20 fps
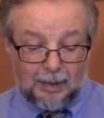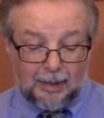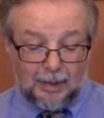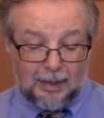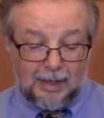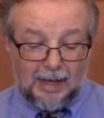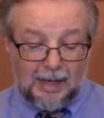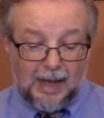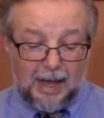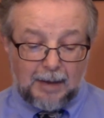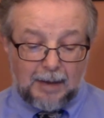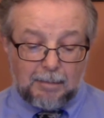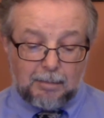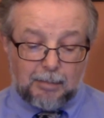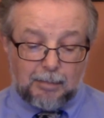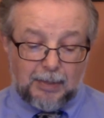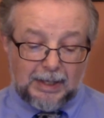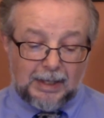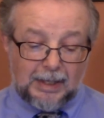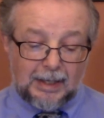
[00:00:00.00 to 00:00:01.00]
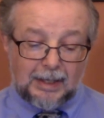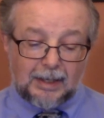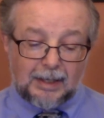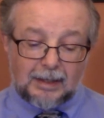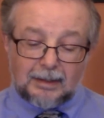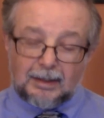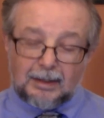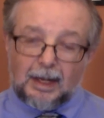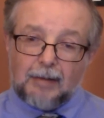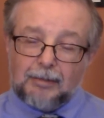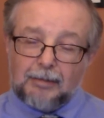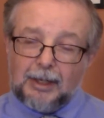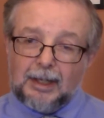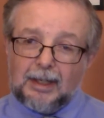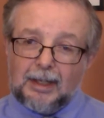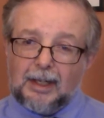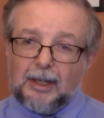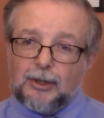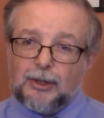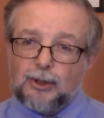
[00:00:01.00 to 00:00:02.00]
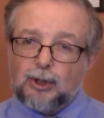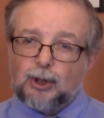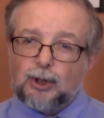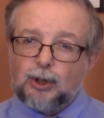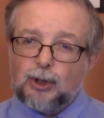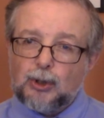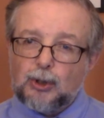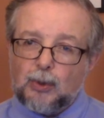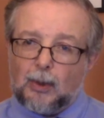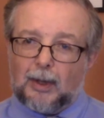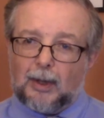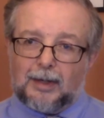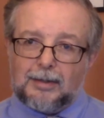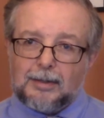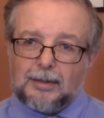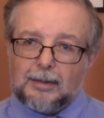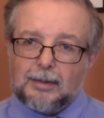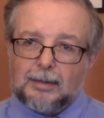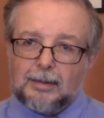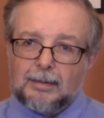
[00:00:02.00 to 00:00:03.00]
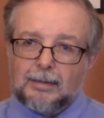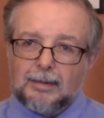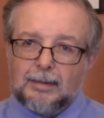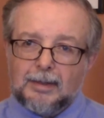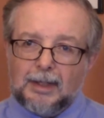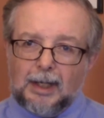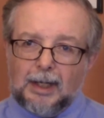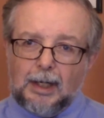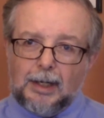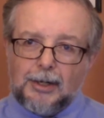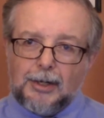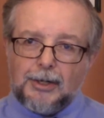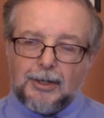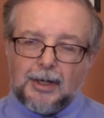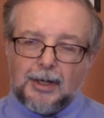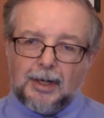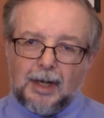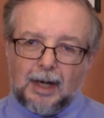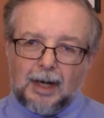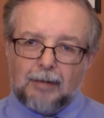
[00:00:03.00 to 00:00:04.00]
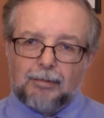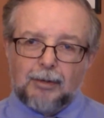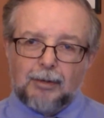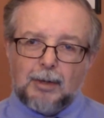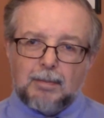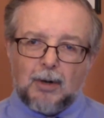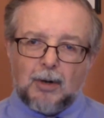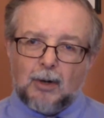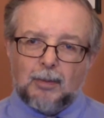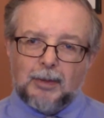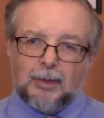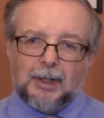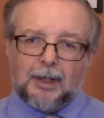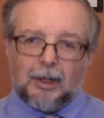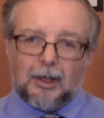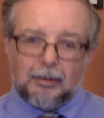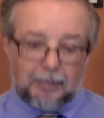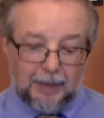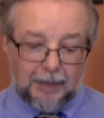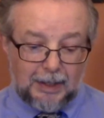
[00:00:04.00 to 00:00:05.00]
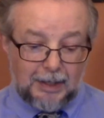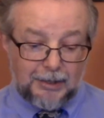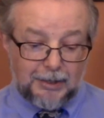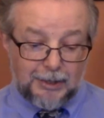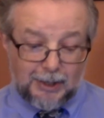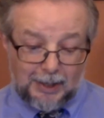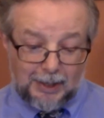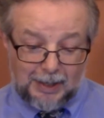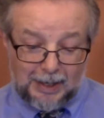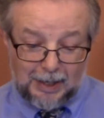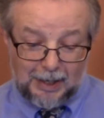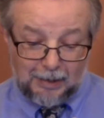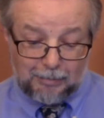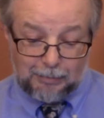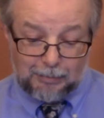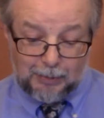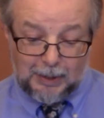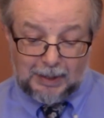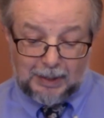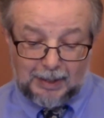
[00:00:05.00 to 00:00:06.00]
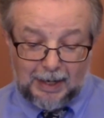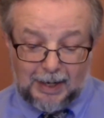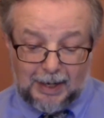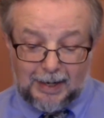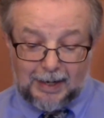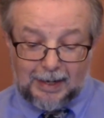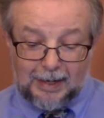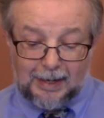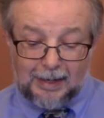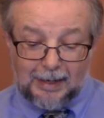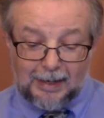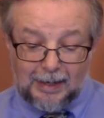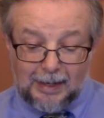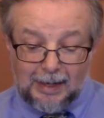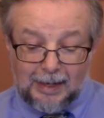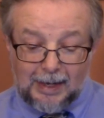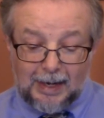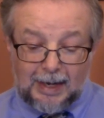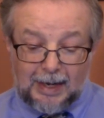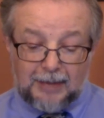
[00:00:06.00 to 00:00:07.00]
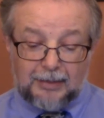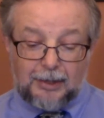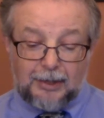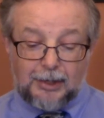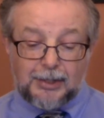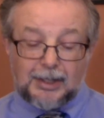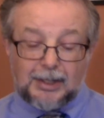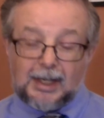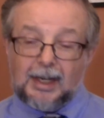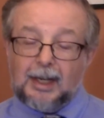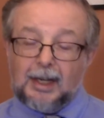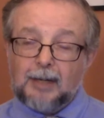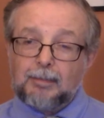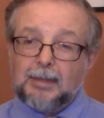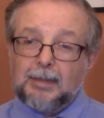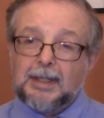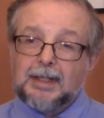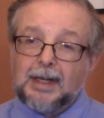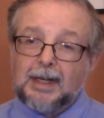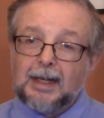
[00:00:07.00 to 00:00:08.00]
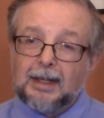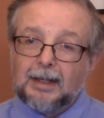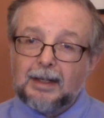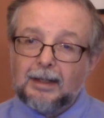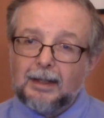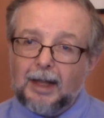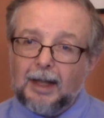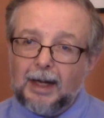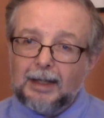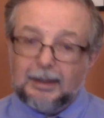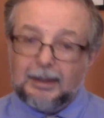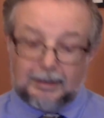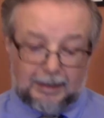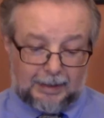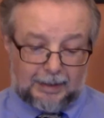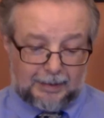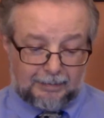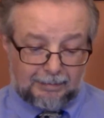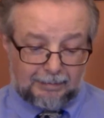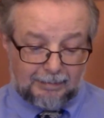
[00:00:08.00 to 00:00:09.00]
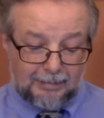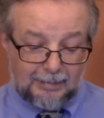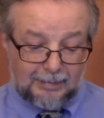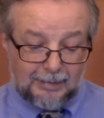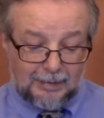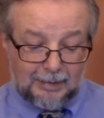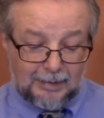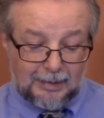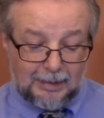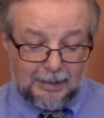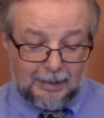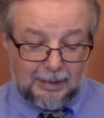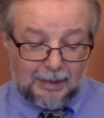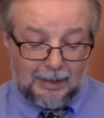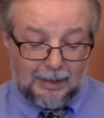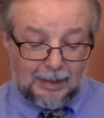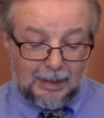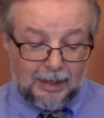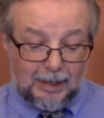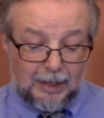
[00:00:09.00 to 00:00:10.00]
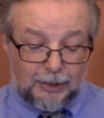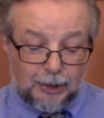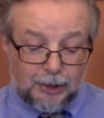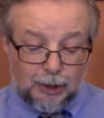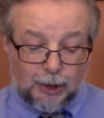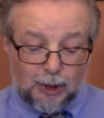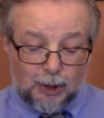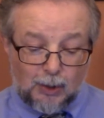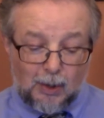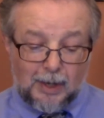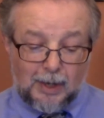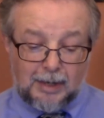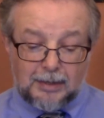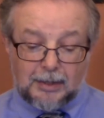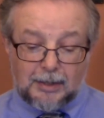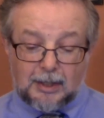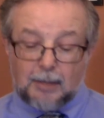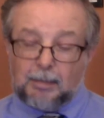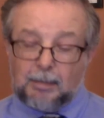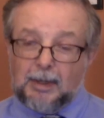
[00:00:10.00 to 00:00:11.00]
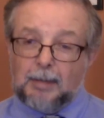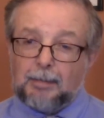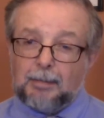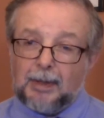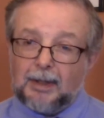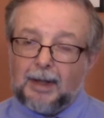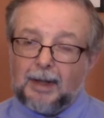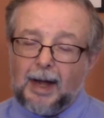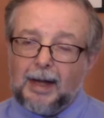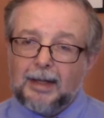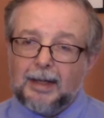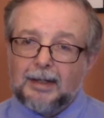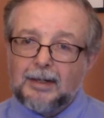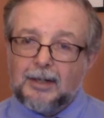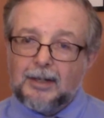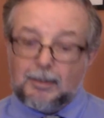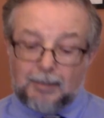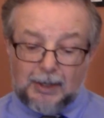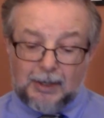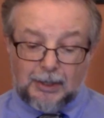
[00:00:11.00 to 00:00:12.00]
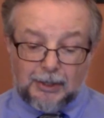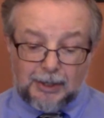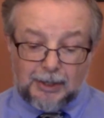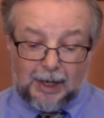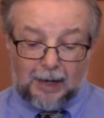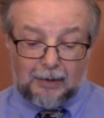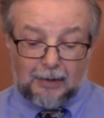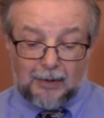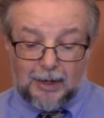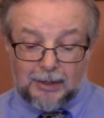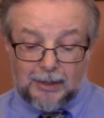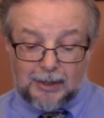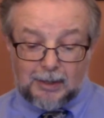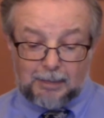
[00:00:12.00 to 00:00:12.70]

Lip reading: And being loving is a choice, each and every moment of each and every day. And this can't be taken lightly. It's a choice to be polite, to be generous, to be